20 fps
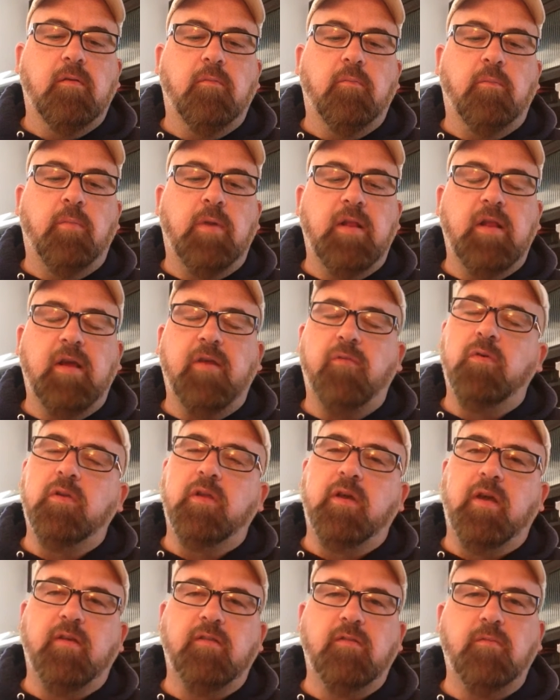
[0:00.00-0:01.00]
my life
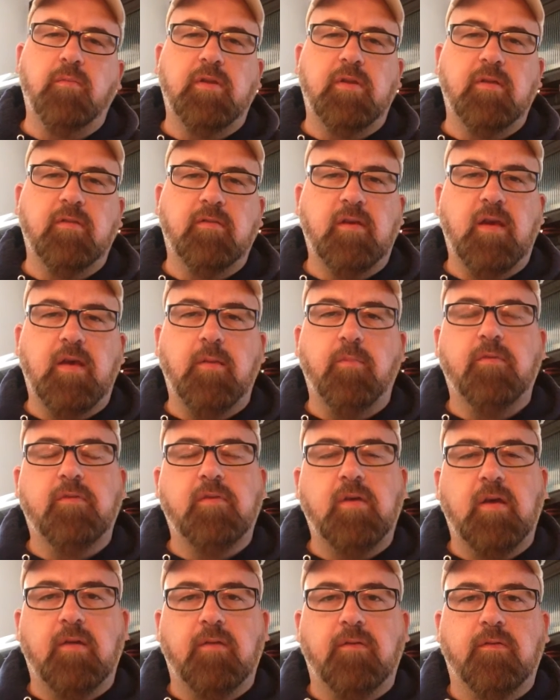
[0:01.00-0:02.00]
really hasn't been the same
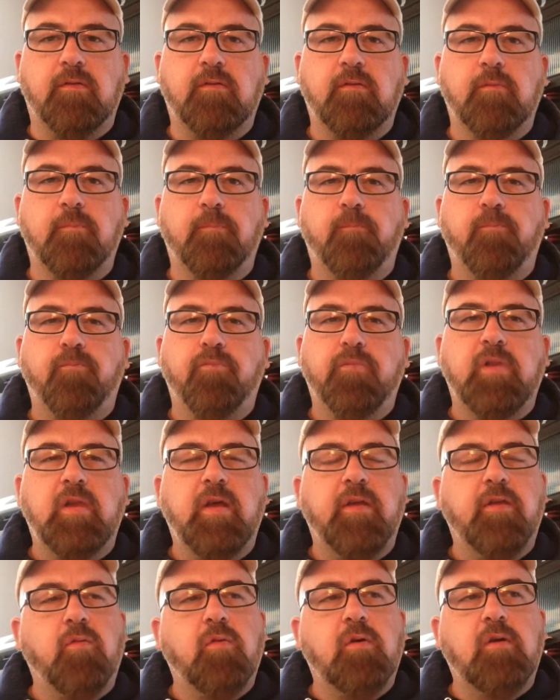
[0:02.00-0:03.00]
since.
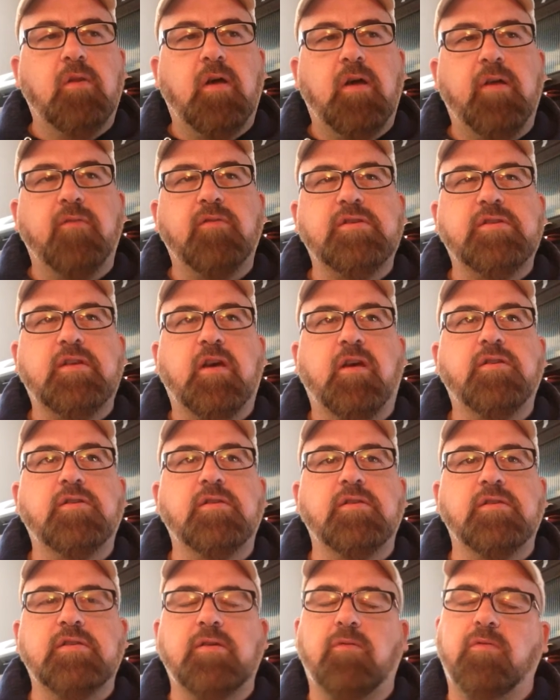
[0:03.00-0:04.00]
Now, there were a lot of
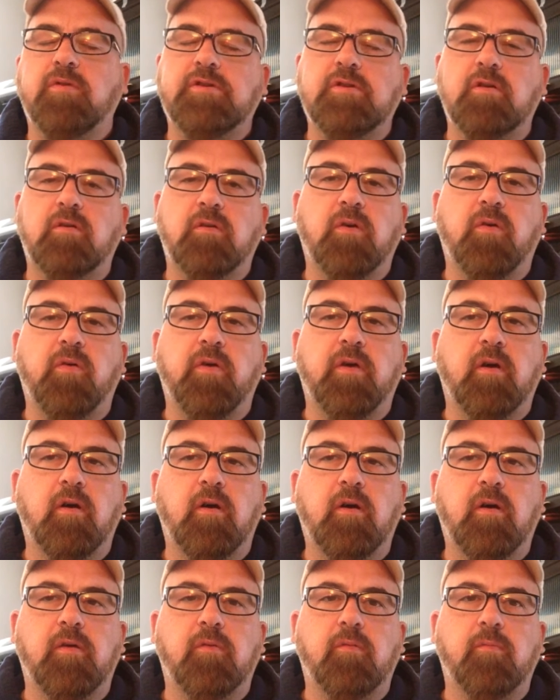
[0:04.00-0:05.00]
discussions that were still going
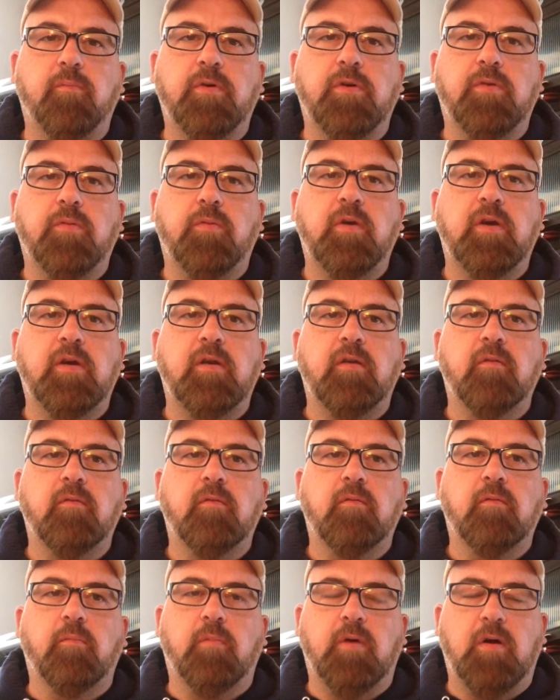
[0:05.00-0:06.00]
on between
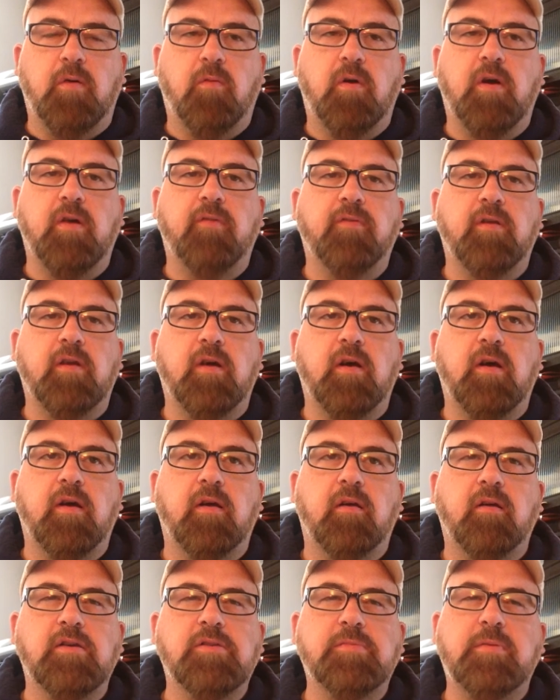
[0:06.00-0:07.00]
my wife and
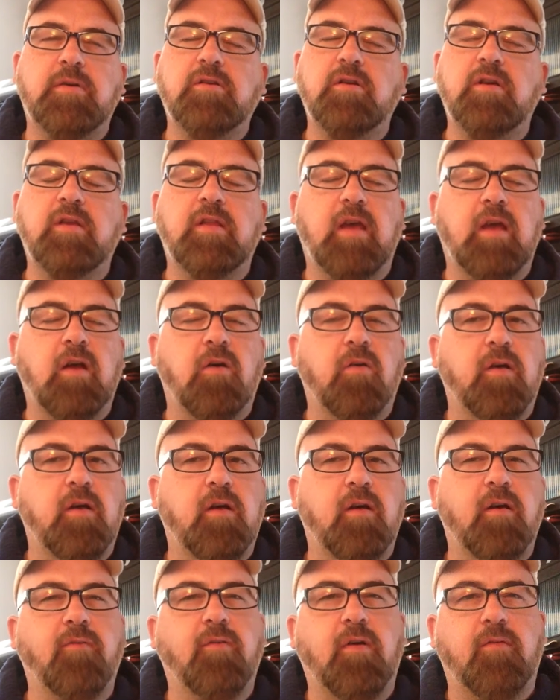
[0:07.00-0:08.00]
I, especially in the
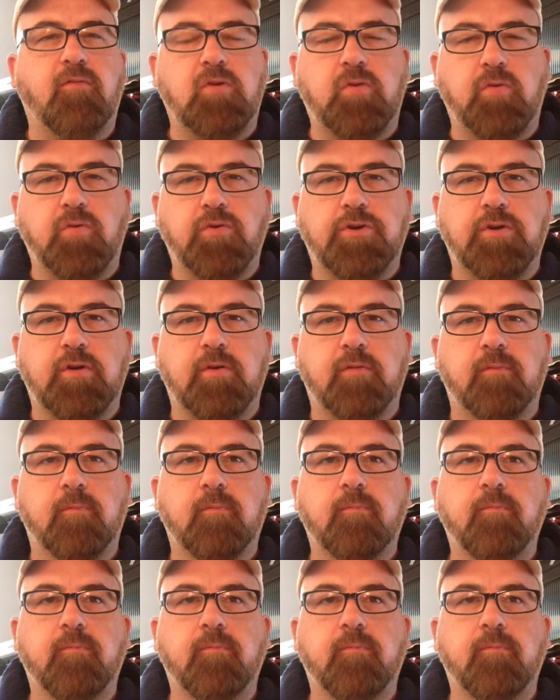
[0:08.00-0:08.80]
area of evolution.